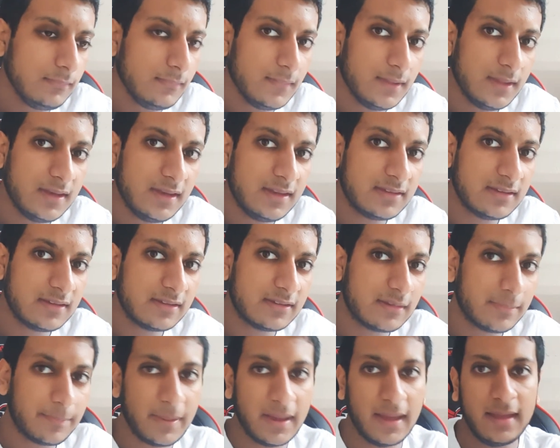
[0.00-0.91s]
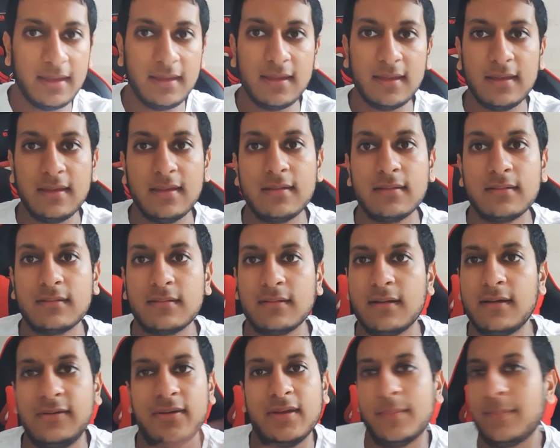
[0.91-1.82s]
and he says to Peggy,
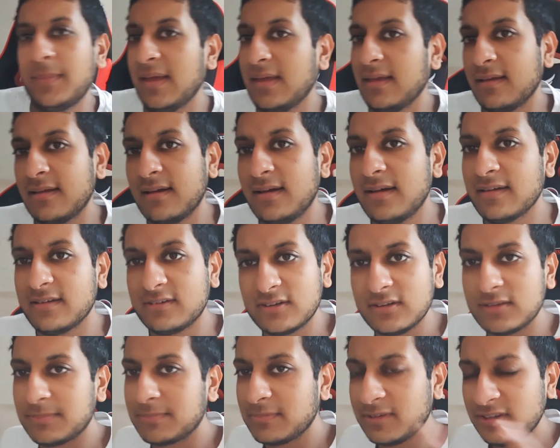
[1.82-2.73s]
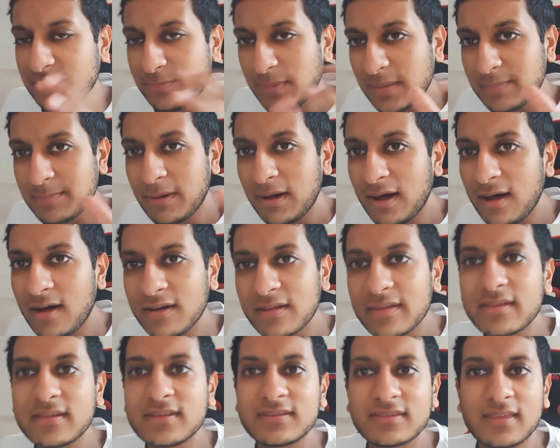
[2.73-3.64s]
oh yeah, Peggy Carter, she's, she's a big part
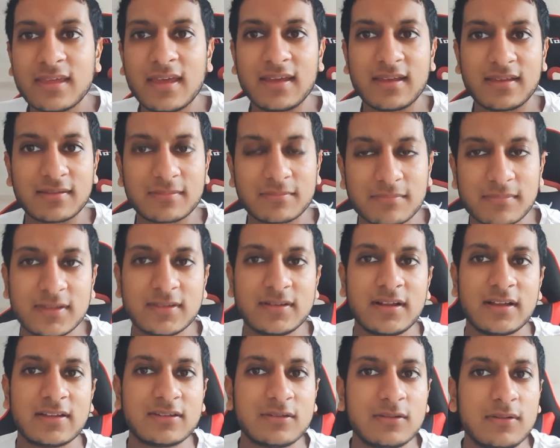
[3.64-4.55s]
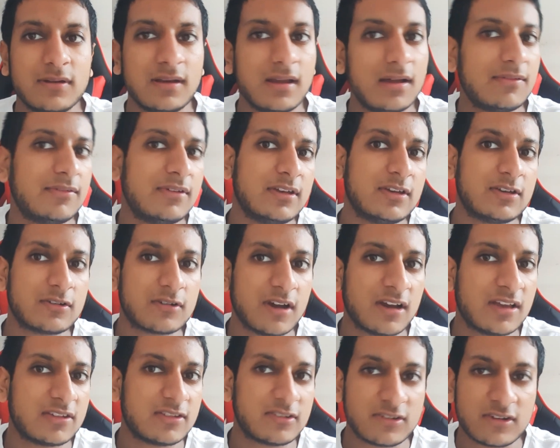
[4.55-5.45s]
of this thing. There's like sort of love
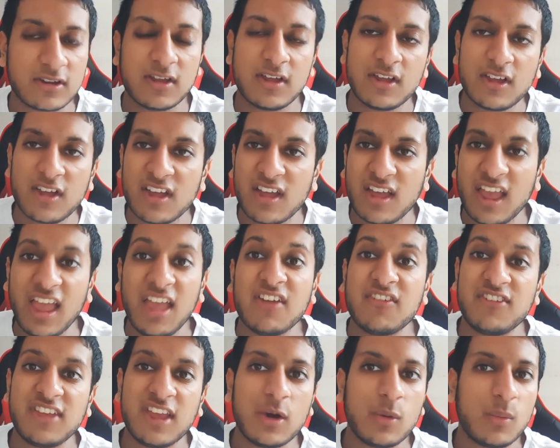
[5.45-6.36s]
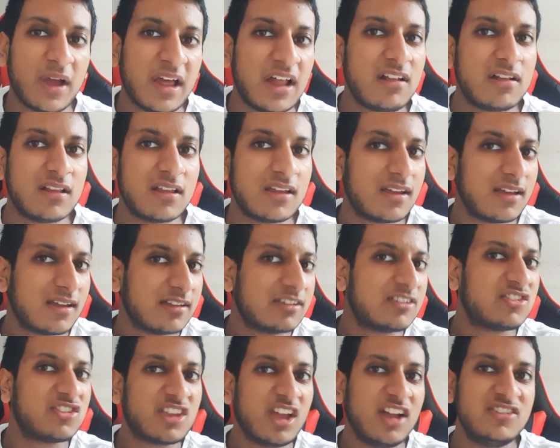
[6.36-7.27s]
interest, if you will.
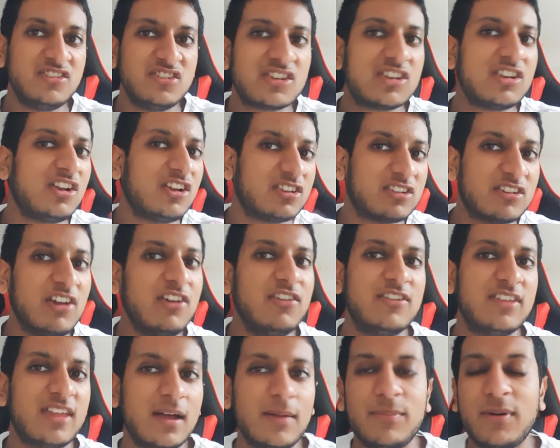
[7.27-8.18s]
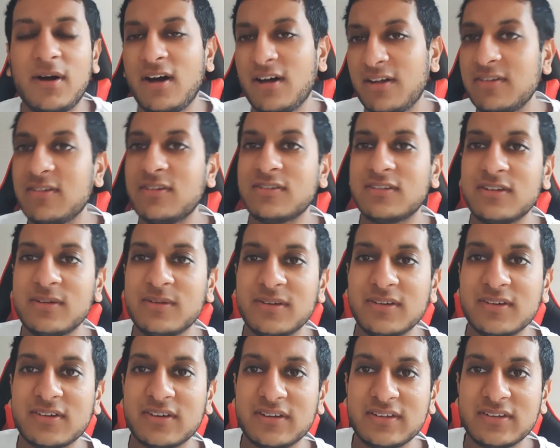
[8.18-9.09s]
I just glossed over that part, not too
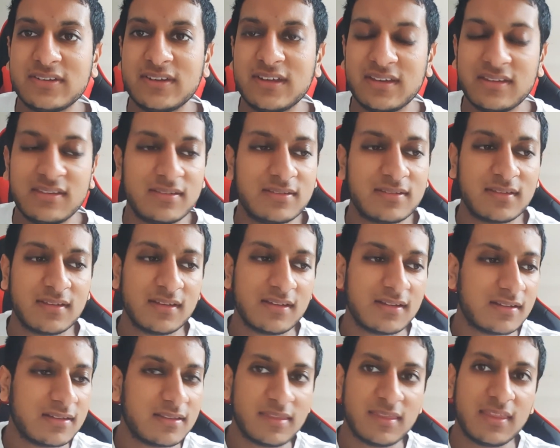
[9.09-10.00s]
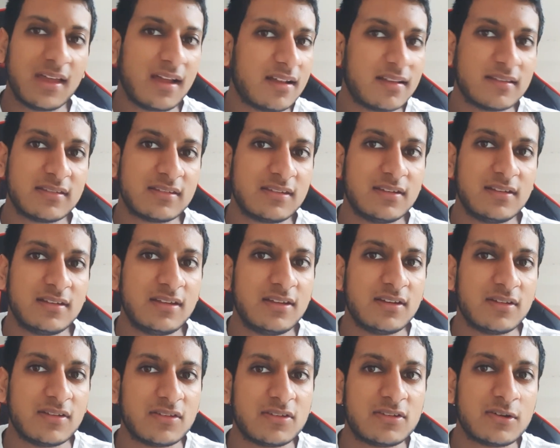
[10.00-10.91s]
interesting. There, you, you
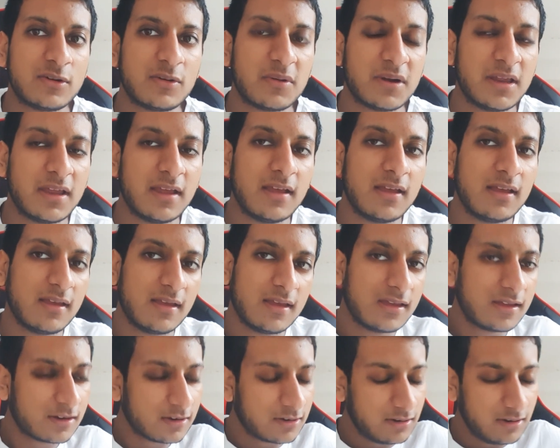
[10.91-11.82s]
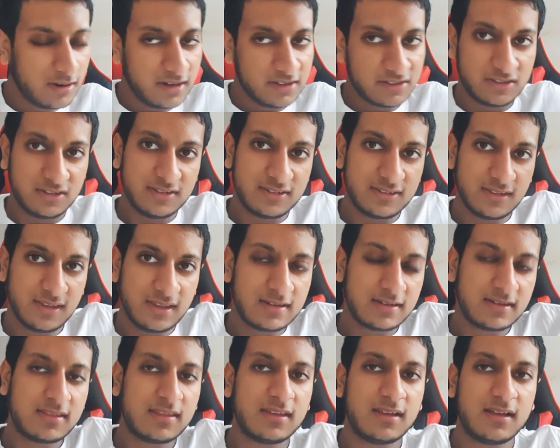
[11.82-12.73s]
know the story. Crashes
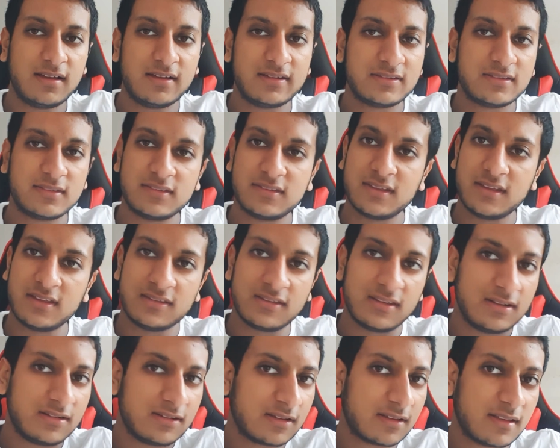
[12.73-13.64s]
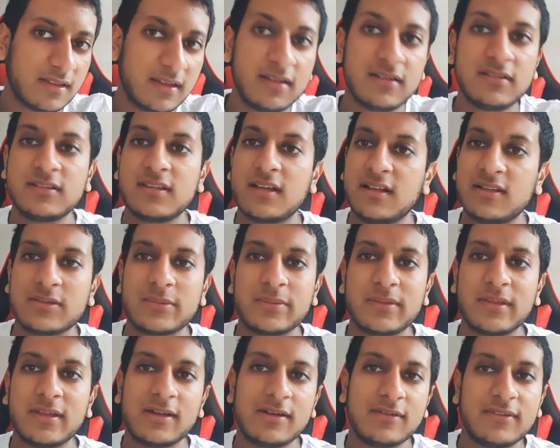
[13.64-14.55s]
into the ice and says he'll he'll dance
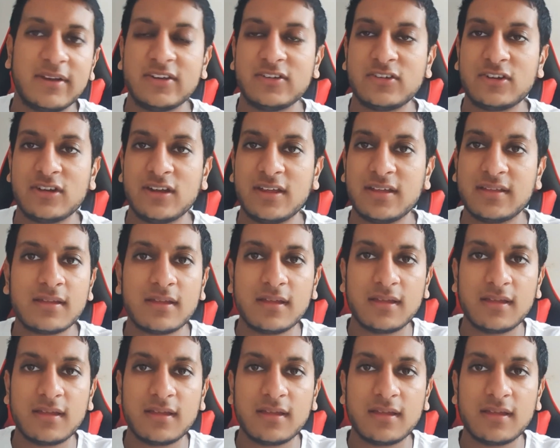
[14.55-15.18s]
with her eventually.